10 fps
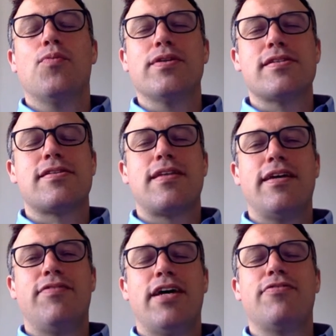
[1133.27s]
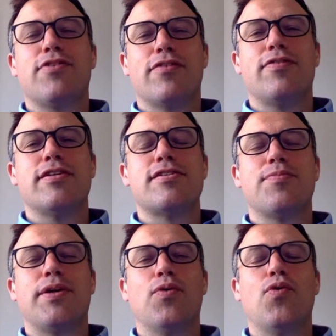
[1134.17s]
once they've left office,
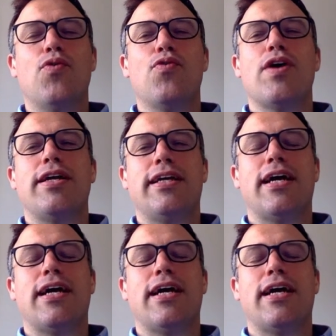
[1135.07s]
and we already